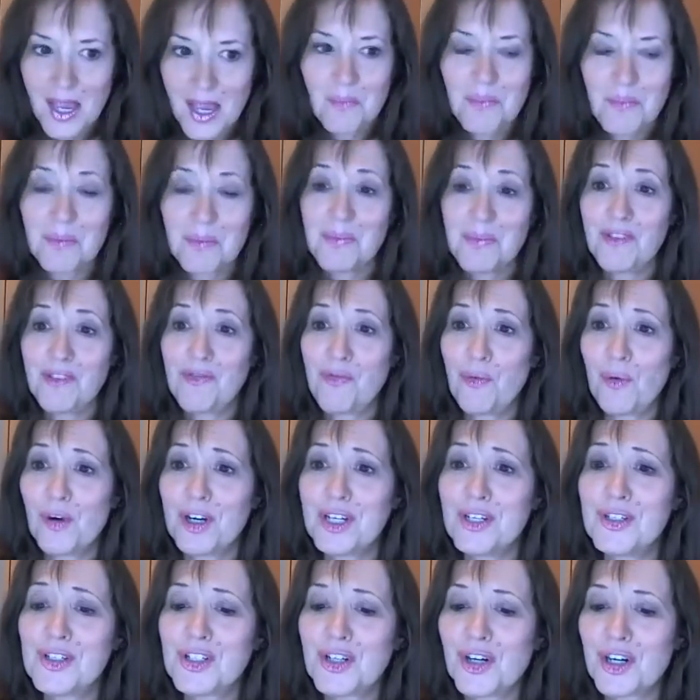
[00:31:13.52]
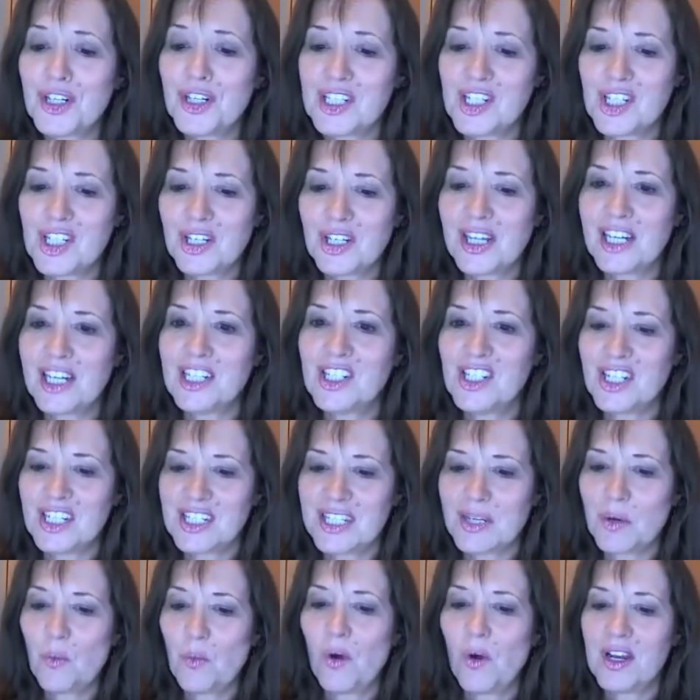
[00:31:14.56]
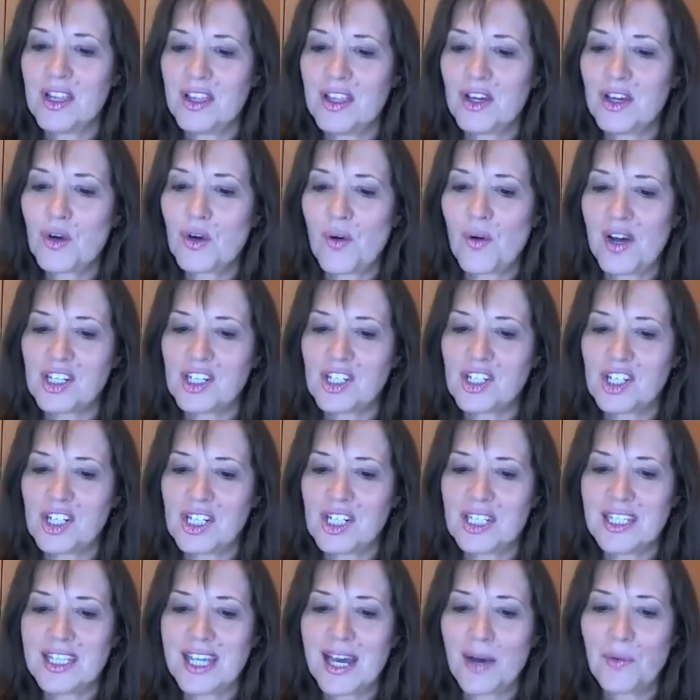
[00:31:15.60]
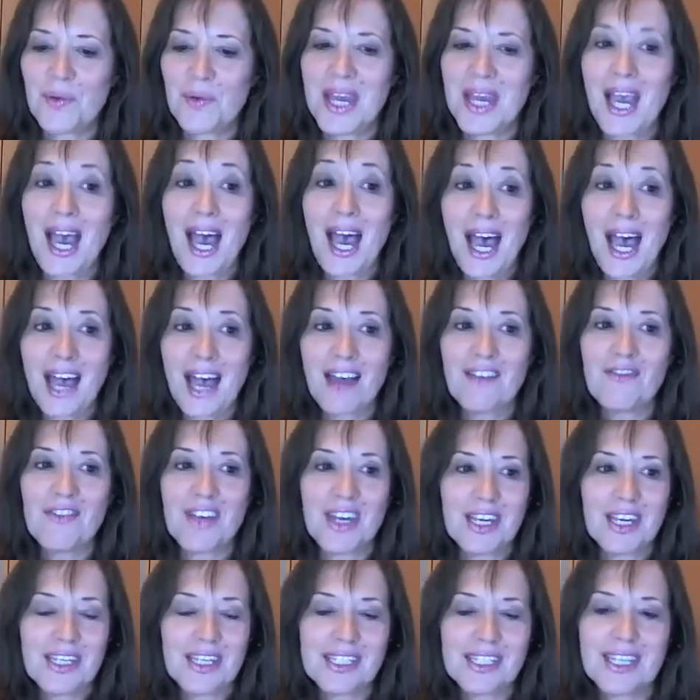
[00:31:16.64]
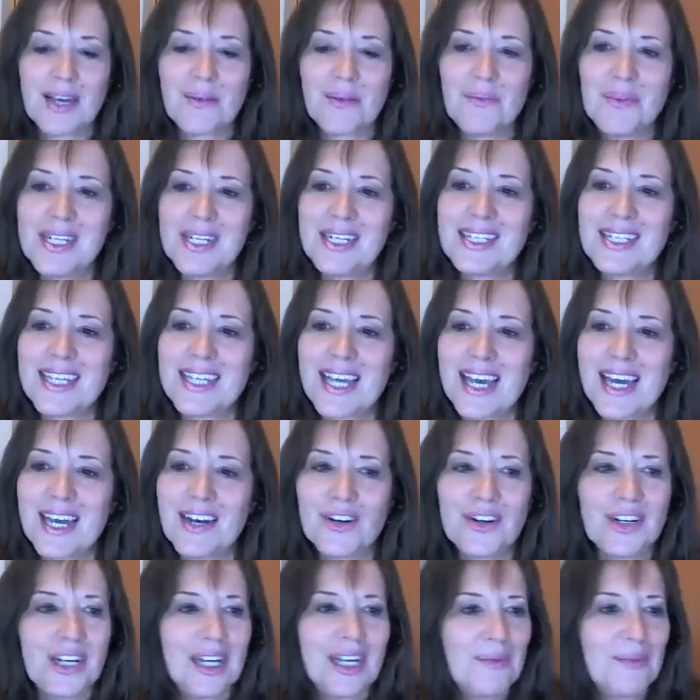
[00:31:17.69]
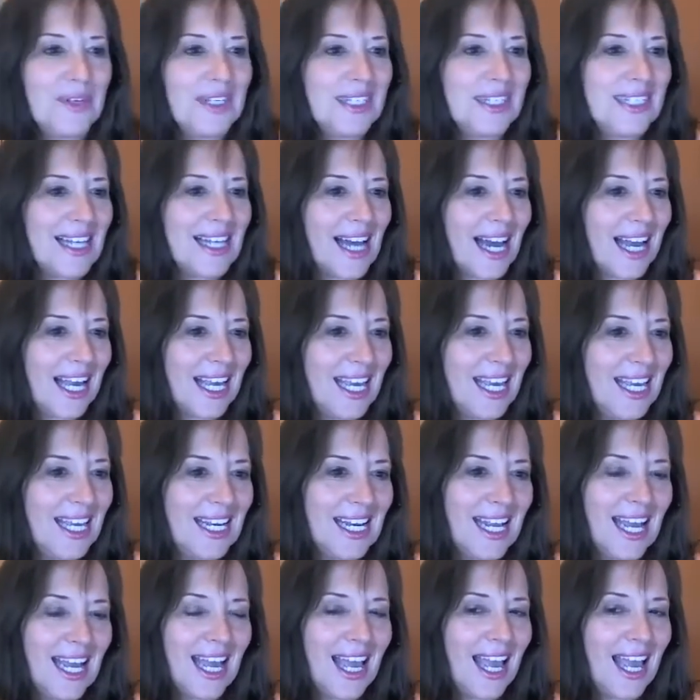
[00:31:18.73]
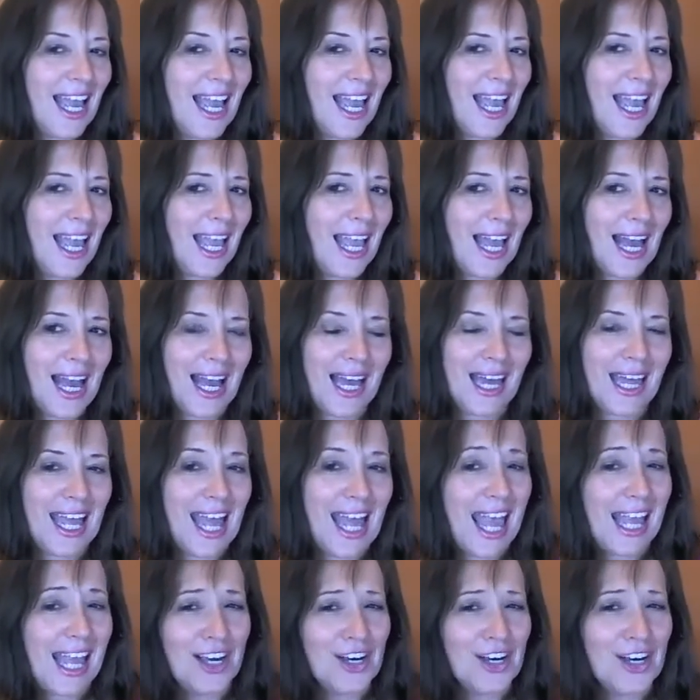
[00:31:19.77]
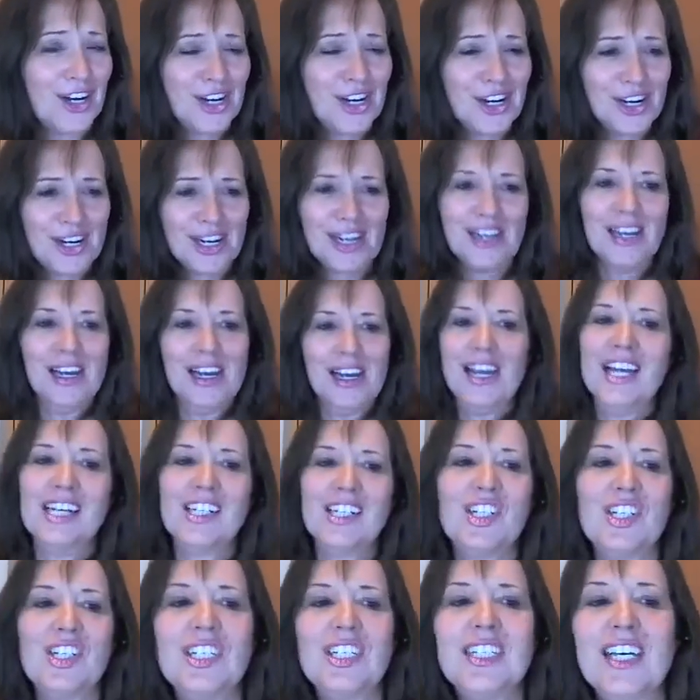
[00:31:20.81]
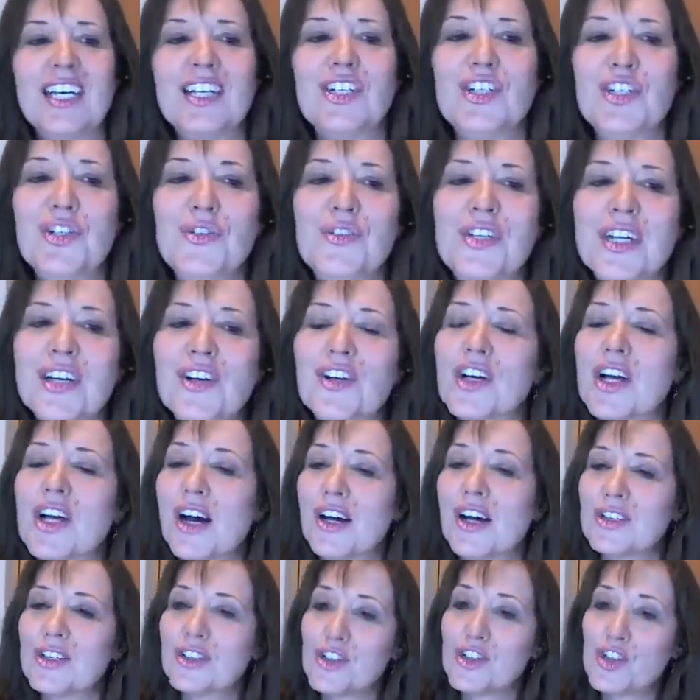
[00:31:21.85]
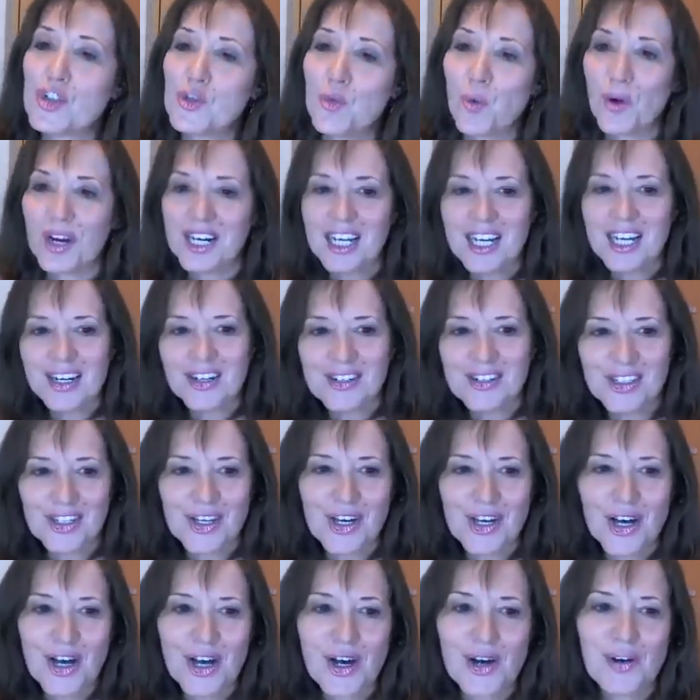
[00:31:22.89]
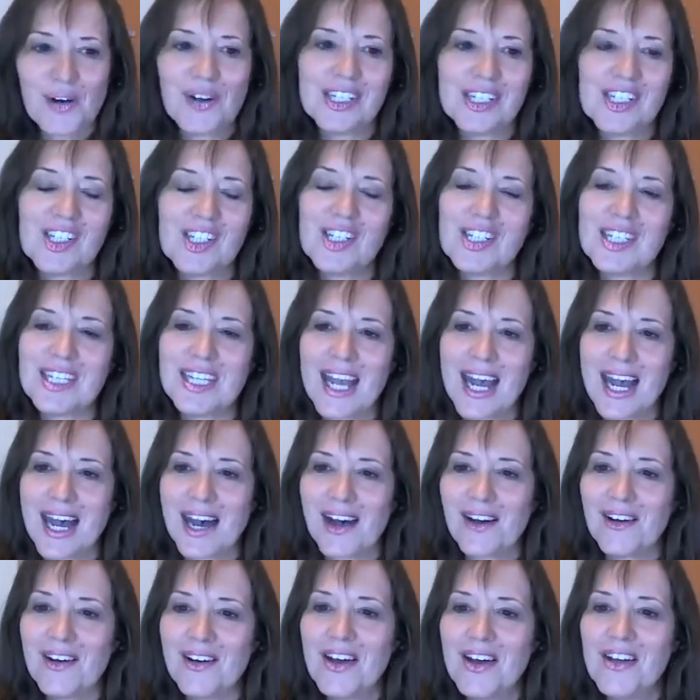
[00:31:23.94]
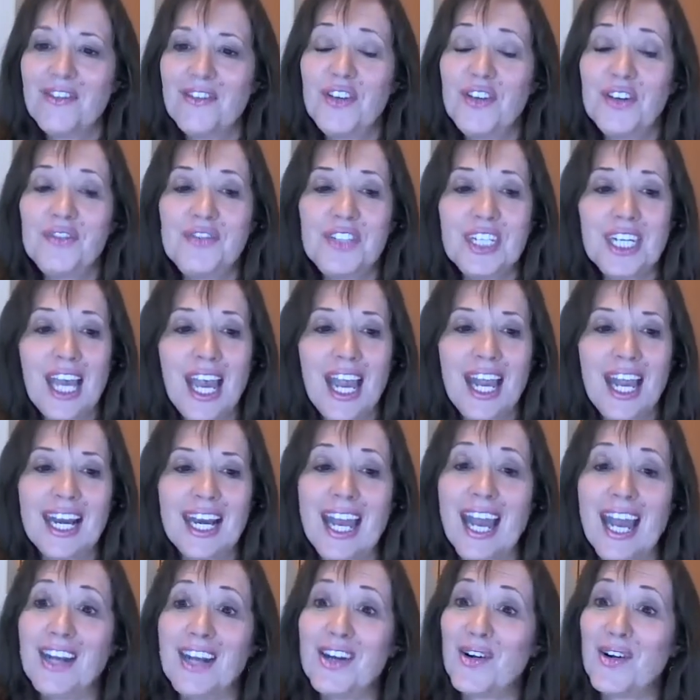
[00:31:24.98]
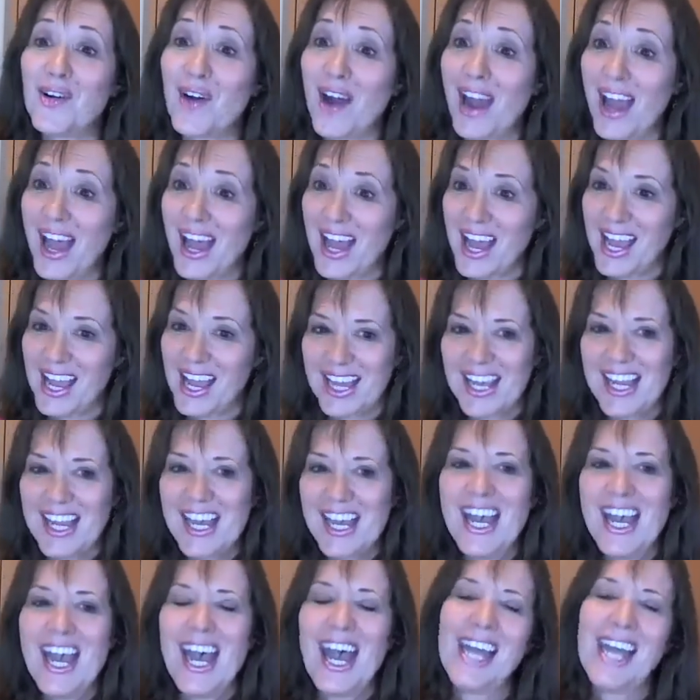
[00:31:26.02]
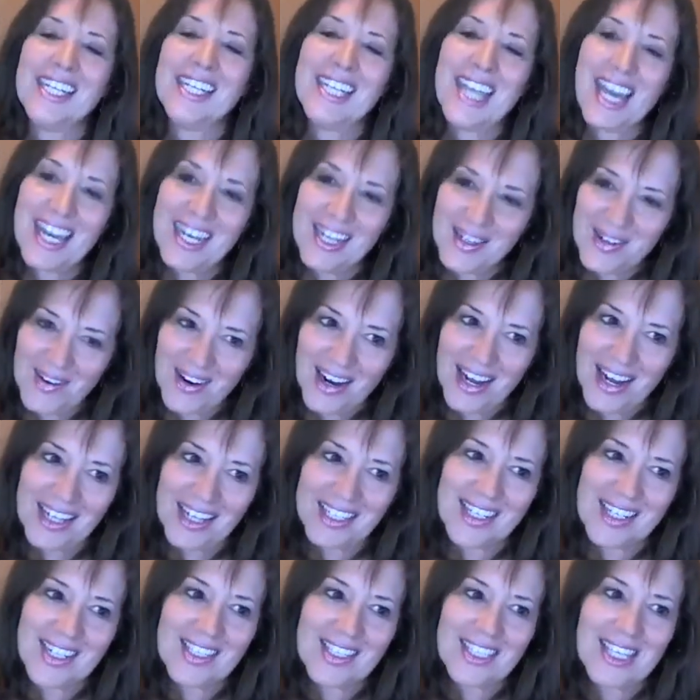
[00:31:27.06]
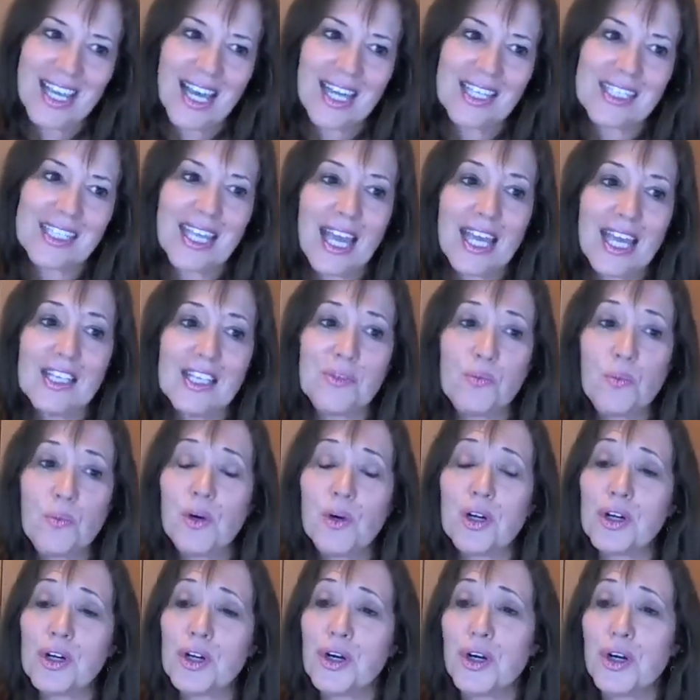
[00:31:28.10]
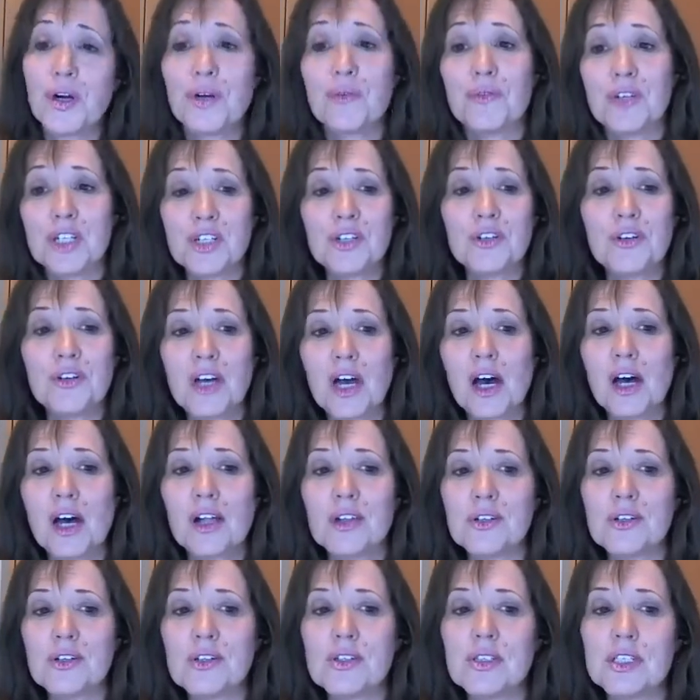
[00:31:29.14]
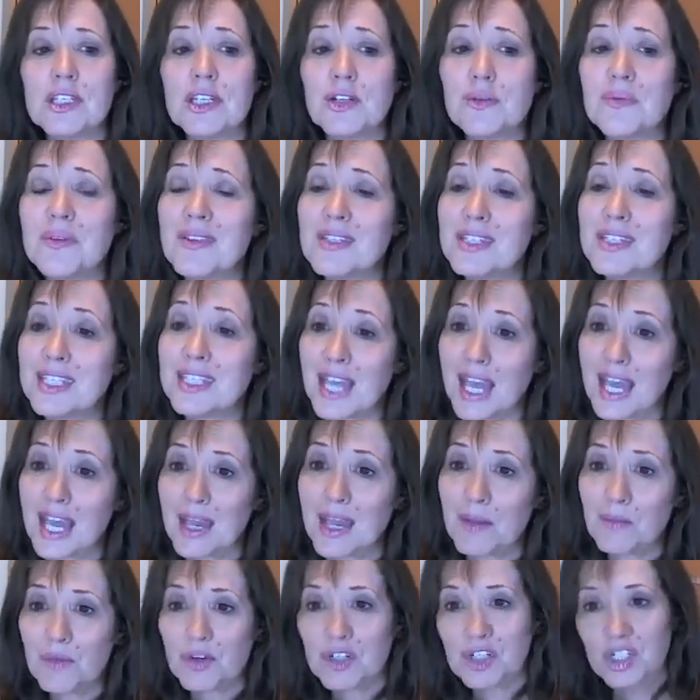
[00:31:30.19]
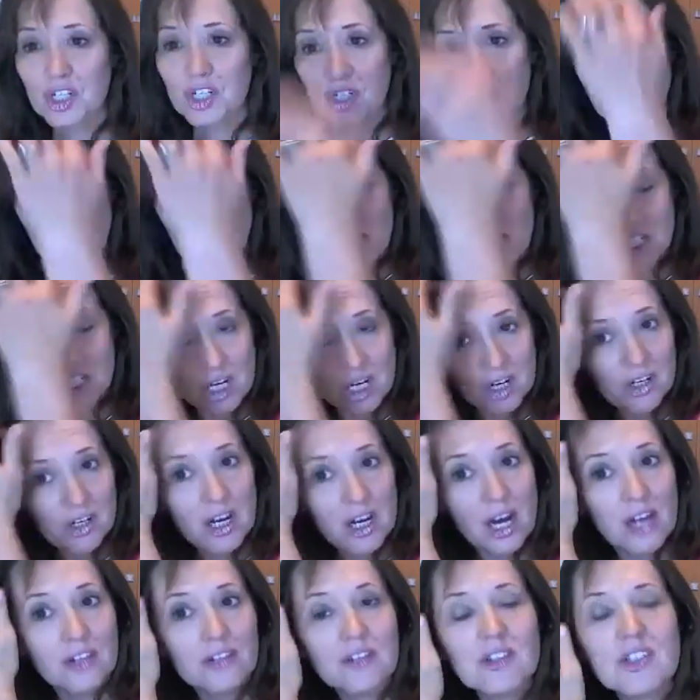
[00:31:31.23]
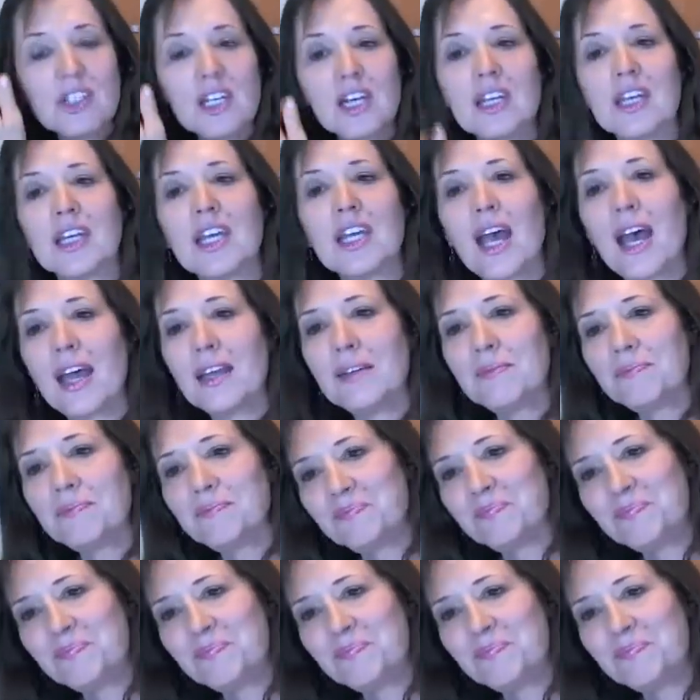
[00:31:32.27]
But before you start, Jill, one of the questions that we have is, somebody said, her name is Diane Enger. She said you did her colors 20 years ago, and she's now 58 and gray. And getting gray, she says. Will her original colors still be the same, or she get her colors done again?